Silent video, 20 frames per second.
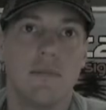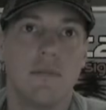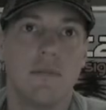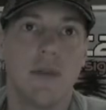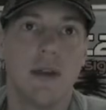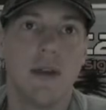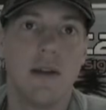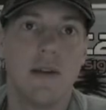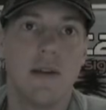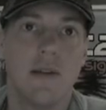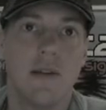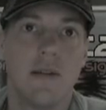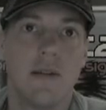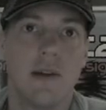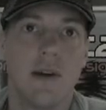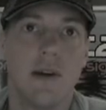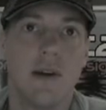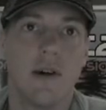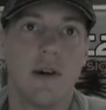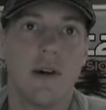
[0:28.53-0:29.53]
and
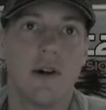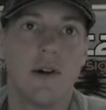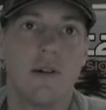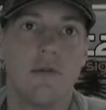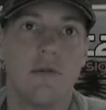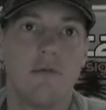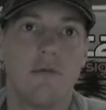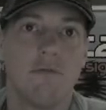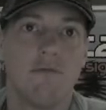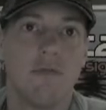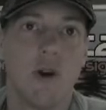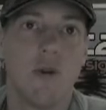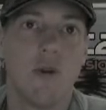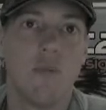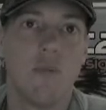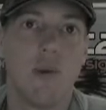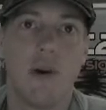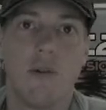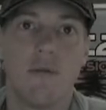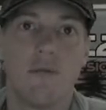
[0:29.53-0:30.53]
her
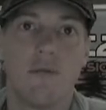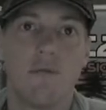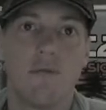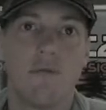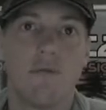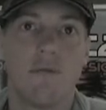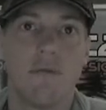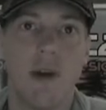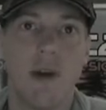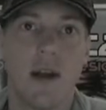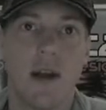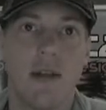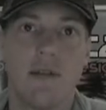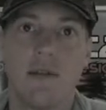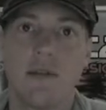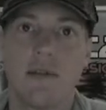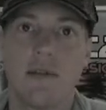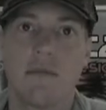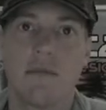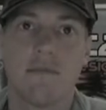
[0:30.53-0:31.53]
robot
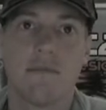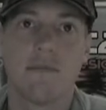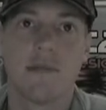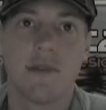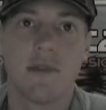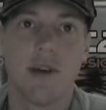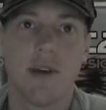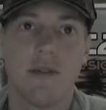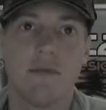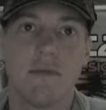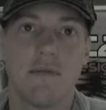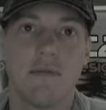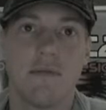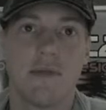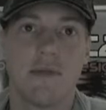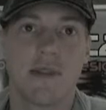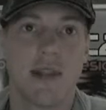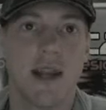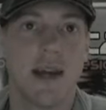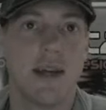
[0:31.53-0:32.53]
friend, servant,
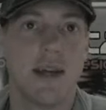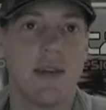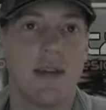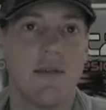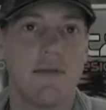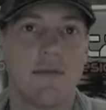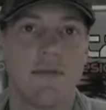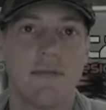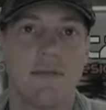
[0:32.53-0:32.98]
slave,